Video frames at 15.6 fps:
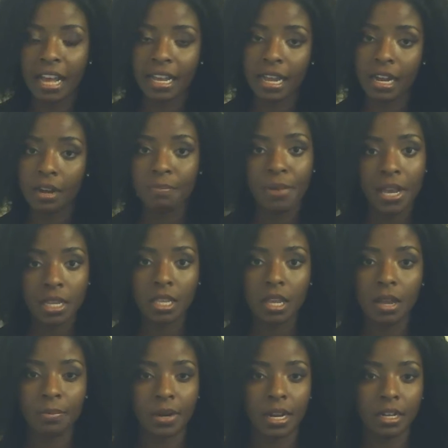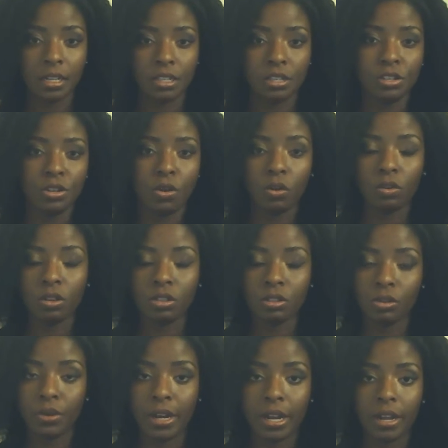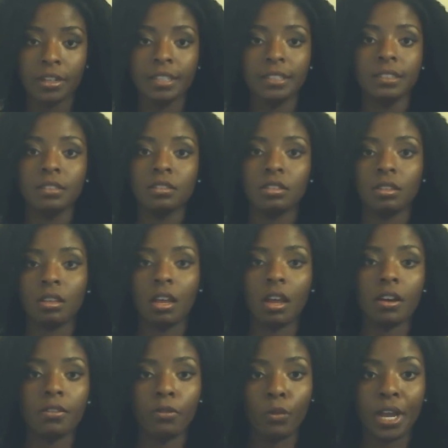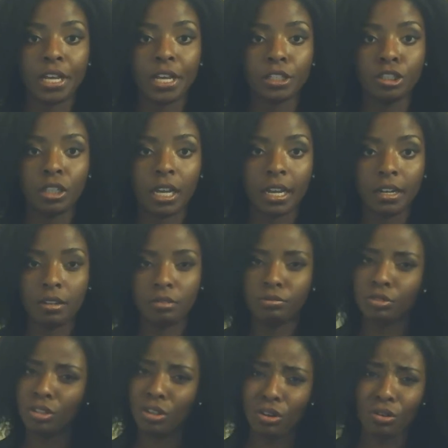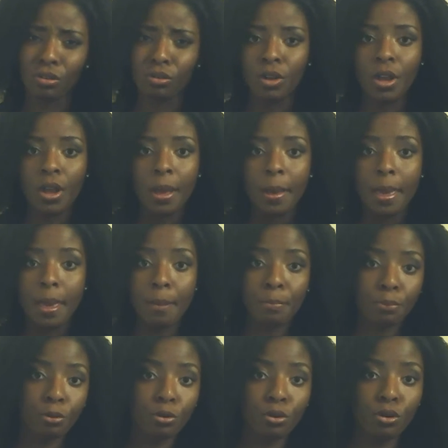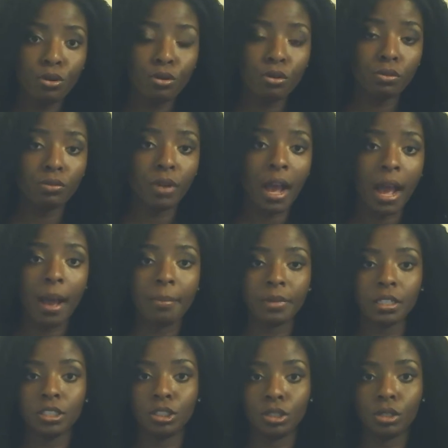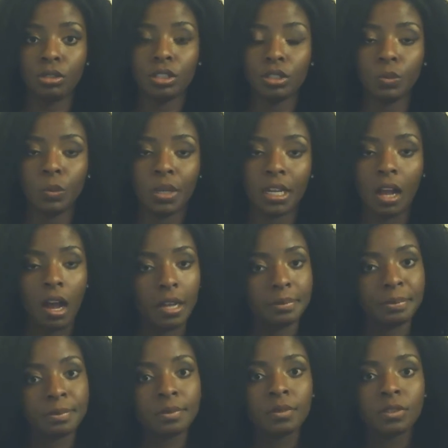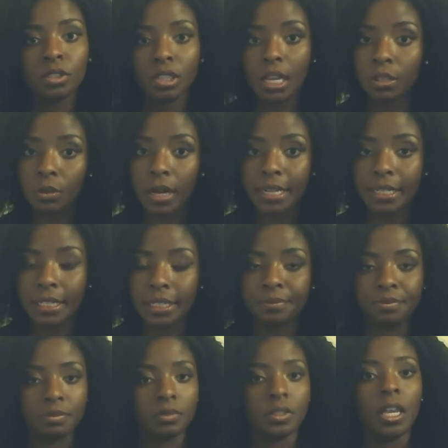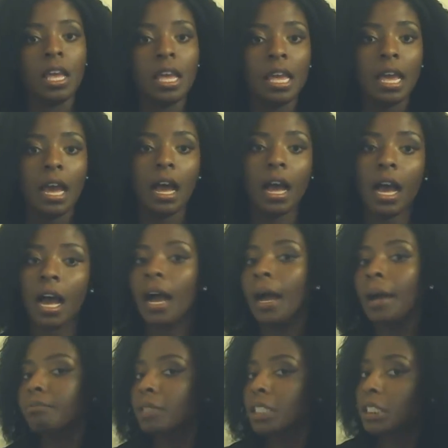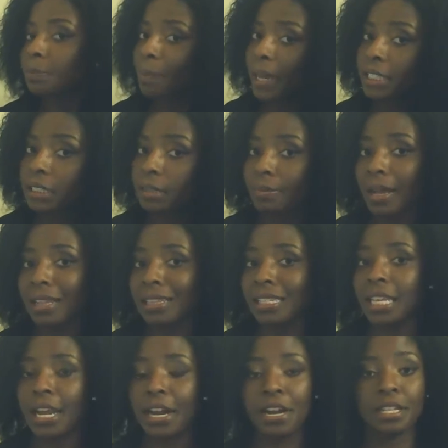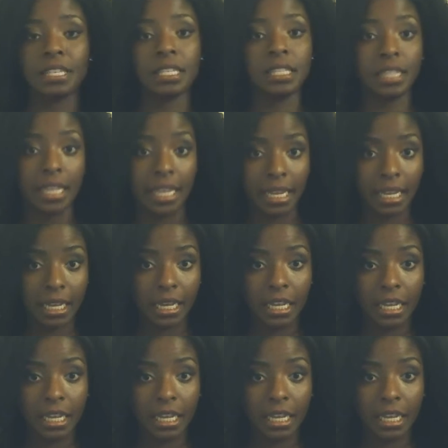i kind of picked up kind of you know looked around and thought of ways to kind of you know improve how i'm going to sew this wig on so that's what i did um the specs about this hair it's thick